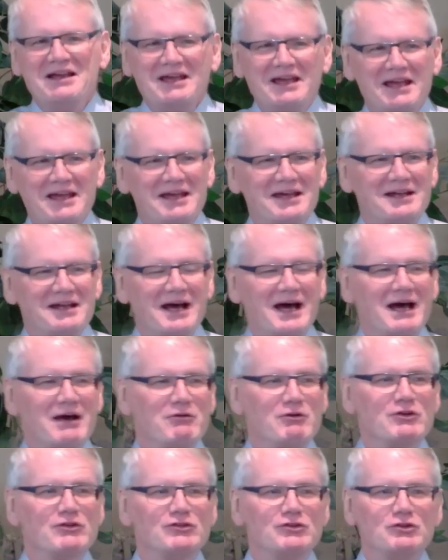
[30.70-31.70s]
And I
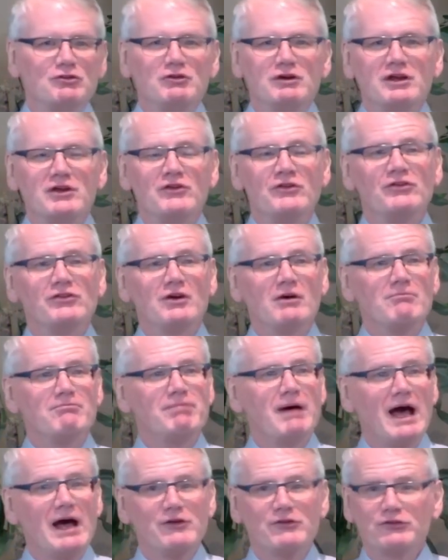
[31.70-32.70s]
was doing some
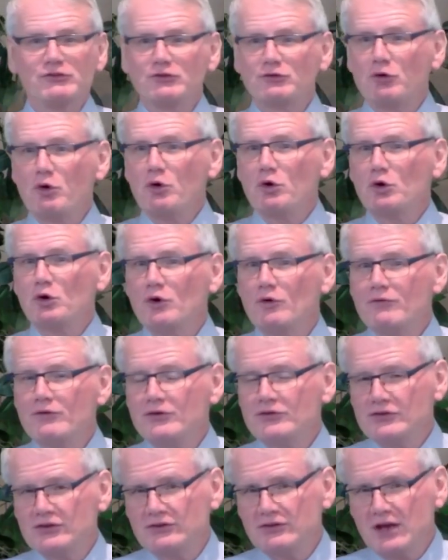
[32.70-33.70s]
pastoral
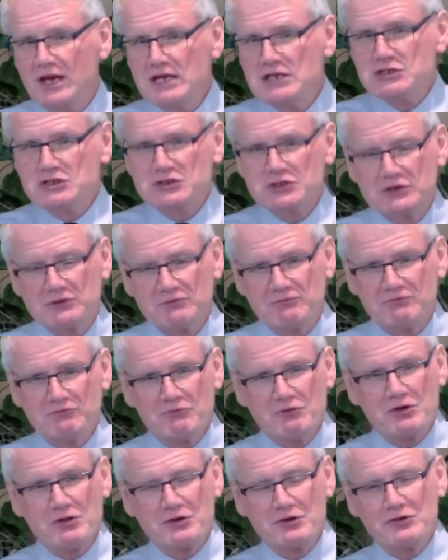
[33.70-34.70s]
visitation
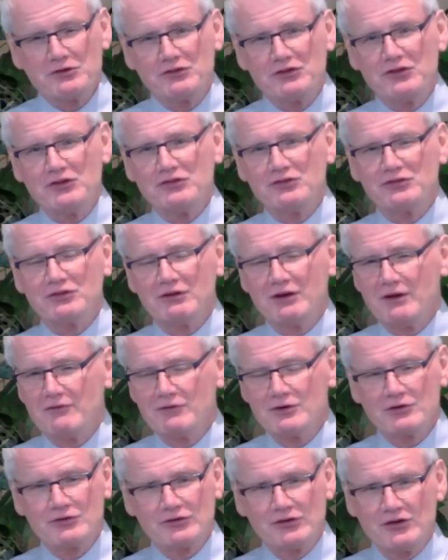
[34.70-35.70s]
with her
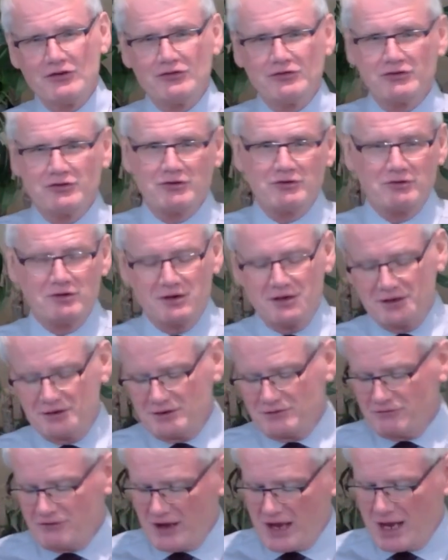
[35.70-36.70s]
sister
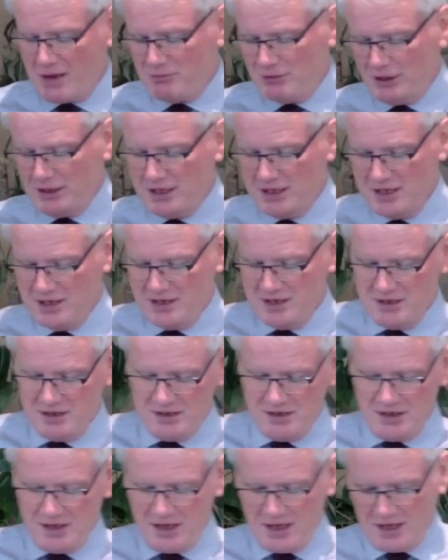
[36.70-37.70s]
and family.
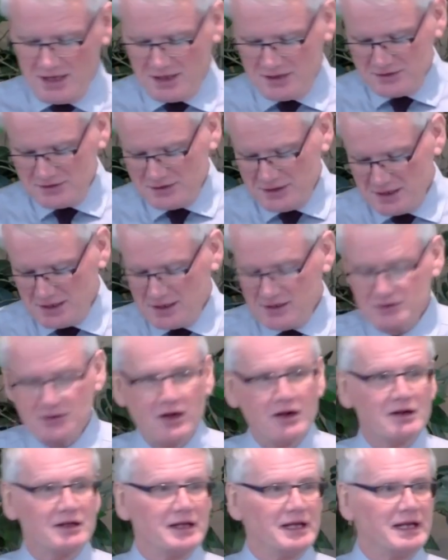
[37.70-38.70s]
And
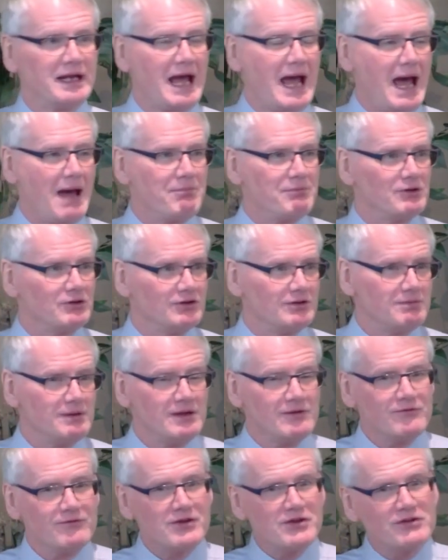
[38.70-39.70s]
Darlene happened to
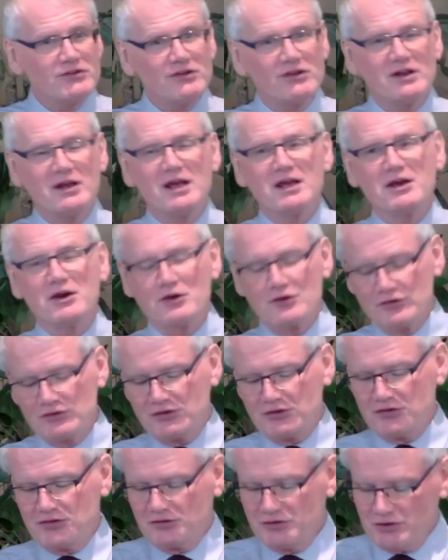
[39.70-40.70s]
be visiting her
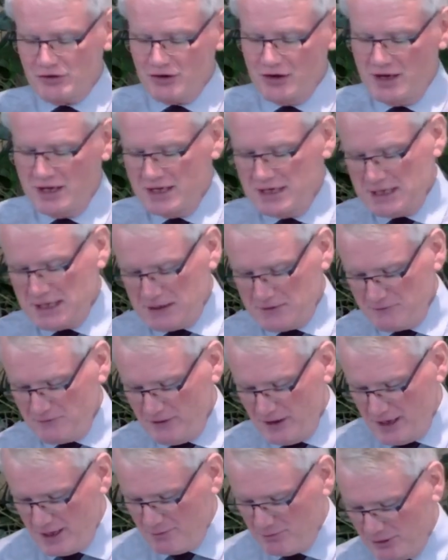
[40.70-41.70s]
sister and
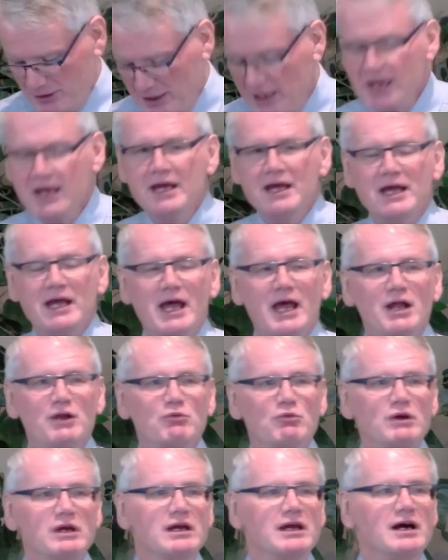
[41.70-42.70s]
family, and
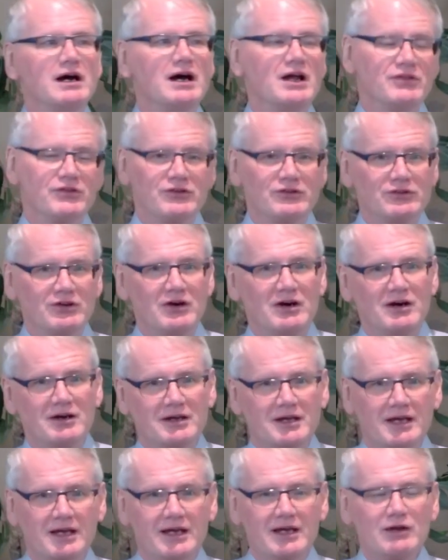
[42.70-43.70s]
we got to
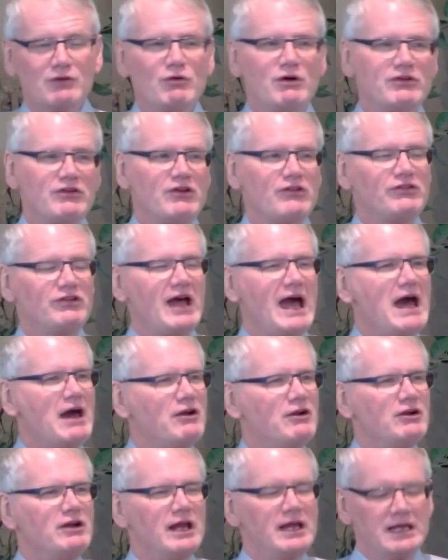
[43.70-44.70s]
talking. It was a
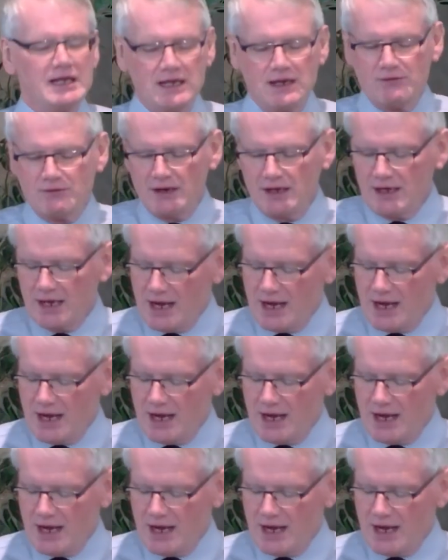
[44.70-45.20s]
Saturday evening.